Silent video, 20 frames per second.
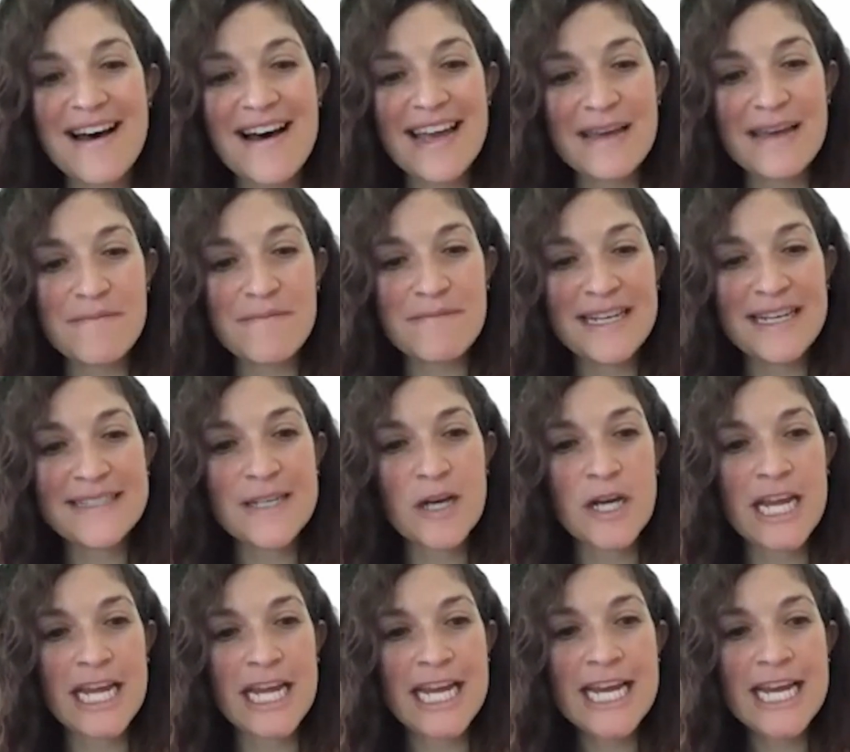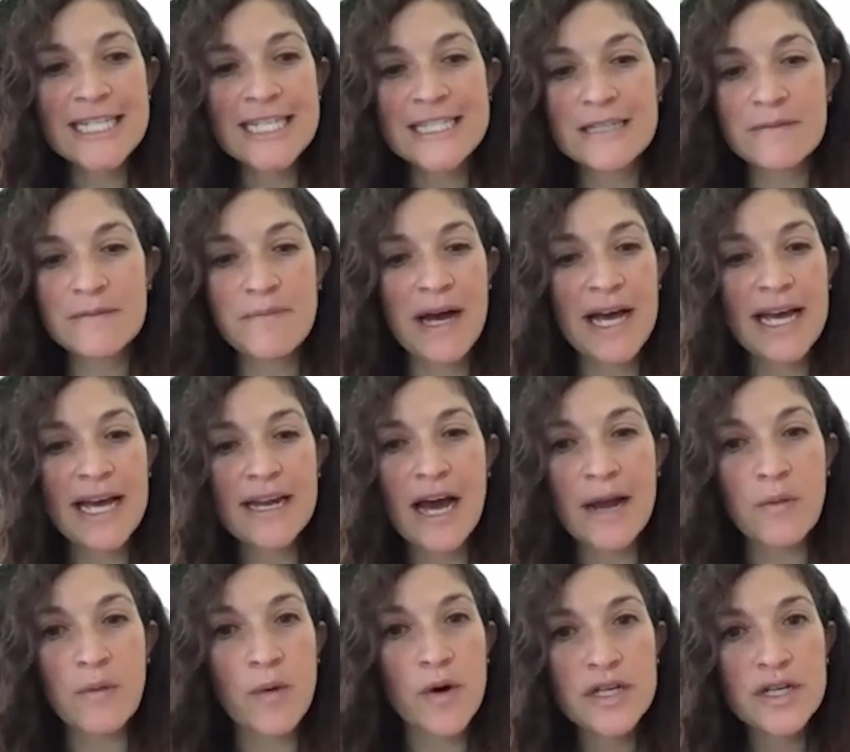it meets our needs, but
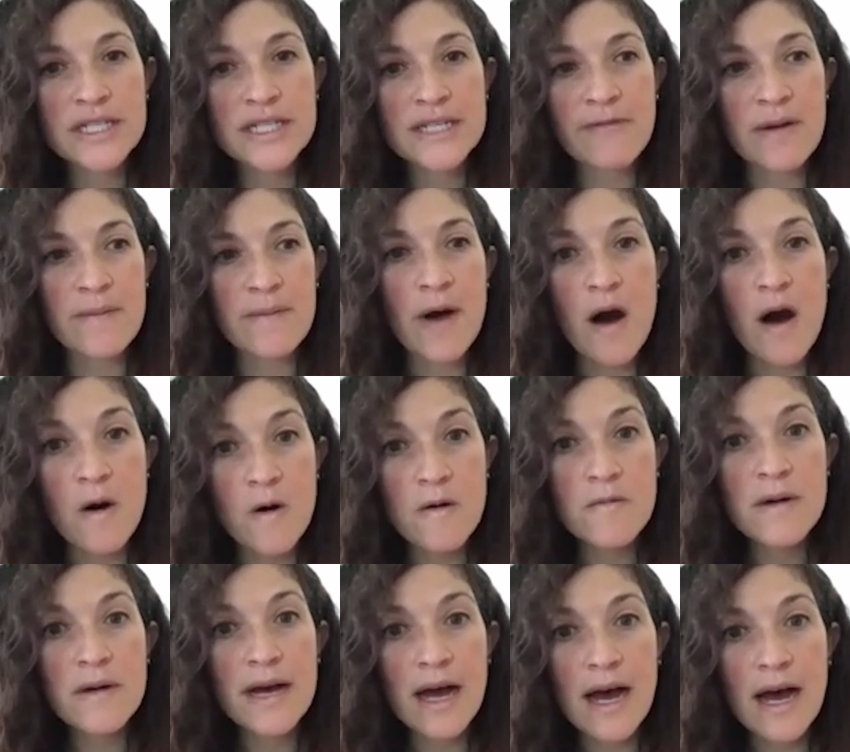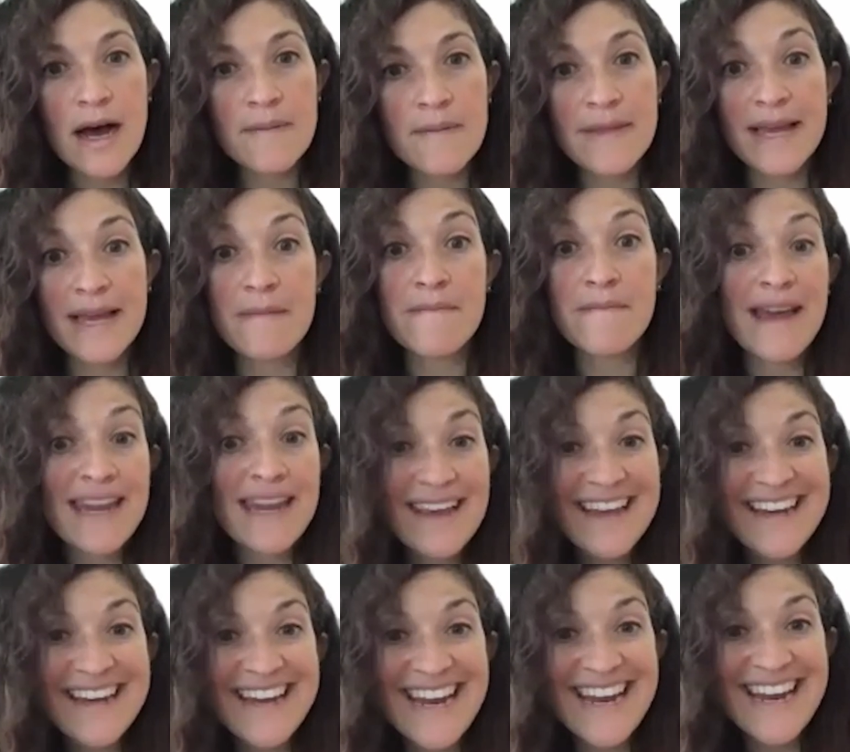I worked from home, like many
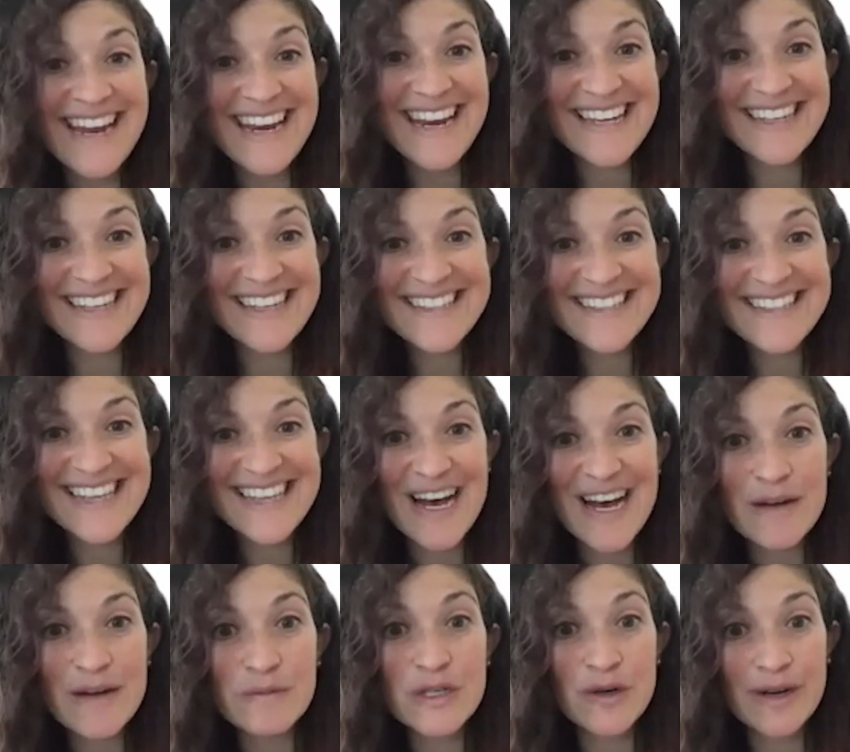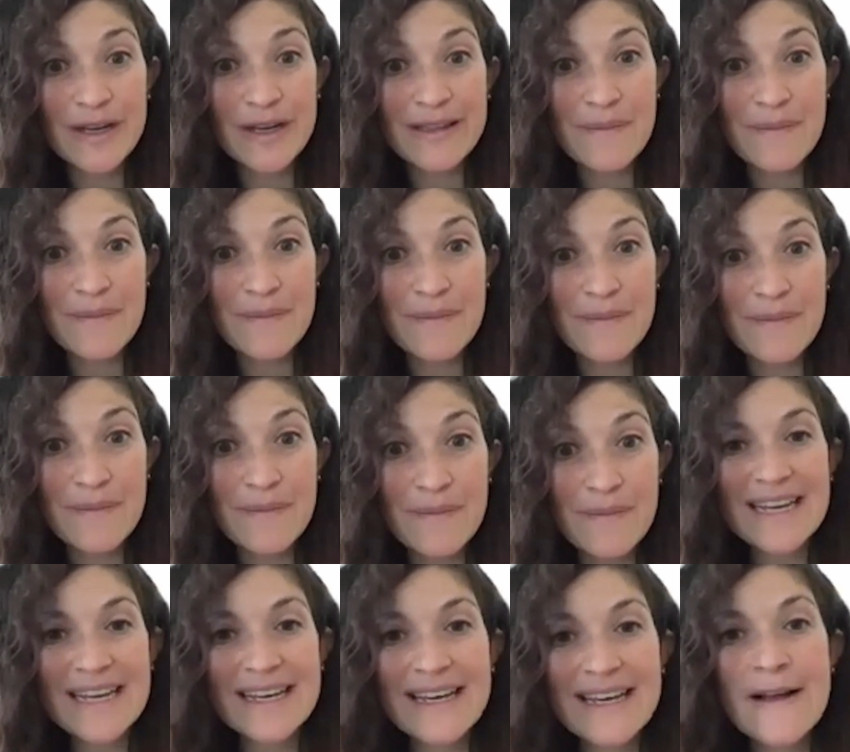Canadians, during the
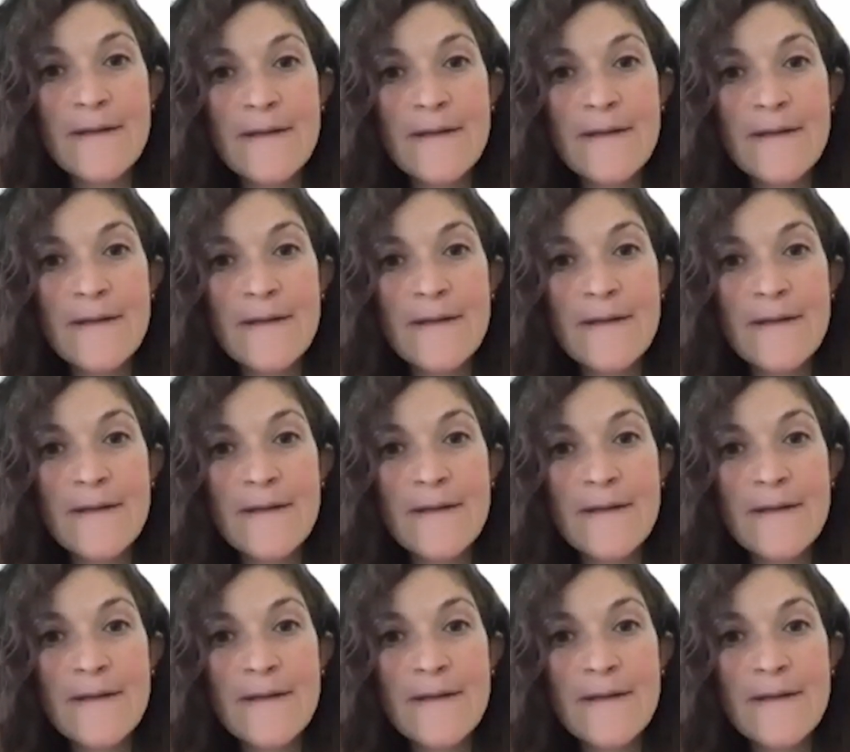pandemic.